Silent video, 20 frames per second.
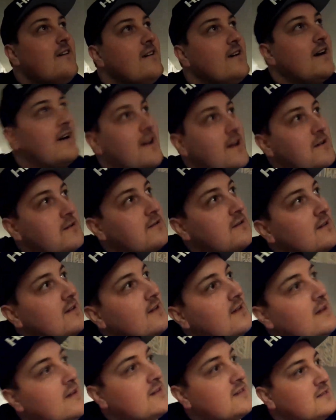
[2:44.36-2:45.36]
I know
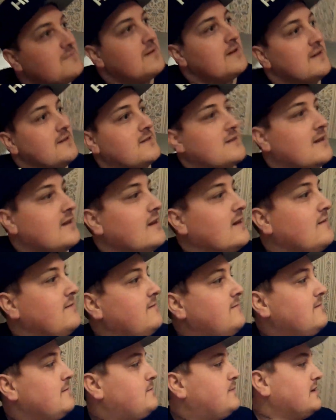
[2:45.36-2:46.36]
something's gonna
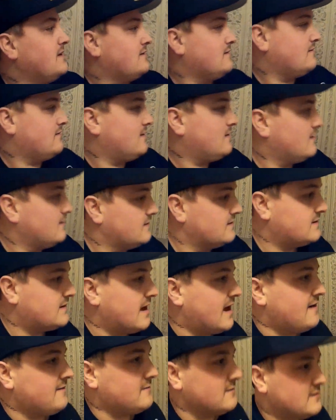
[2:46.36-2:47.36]
flipping
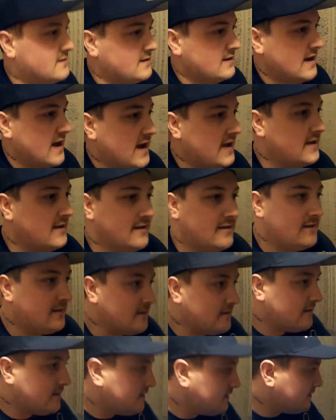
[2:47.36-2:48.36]
scare us today,
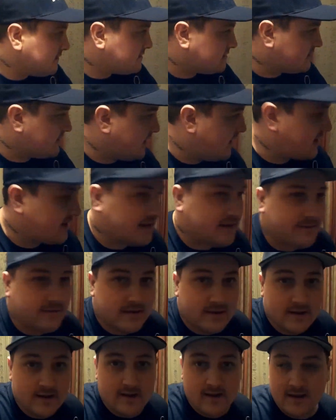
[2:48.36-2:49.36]
tonight
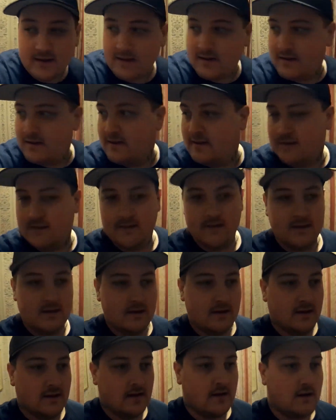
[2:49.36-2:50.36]
even.
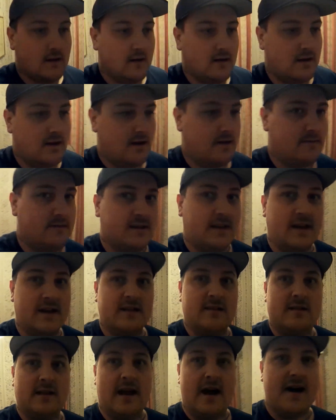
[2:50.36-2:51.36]
Uh, do
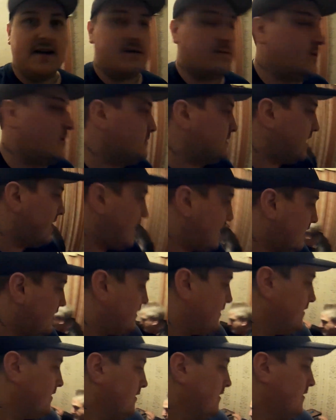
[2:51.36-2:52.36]
these lights? What was that?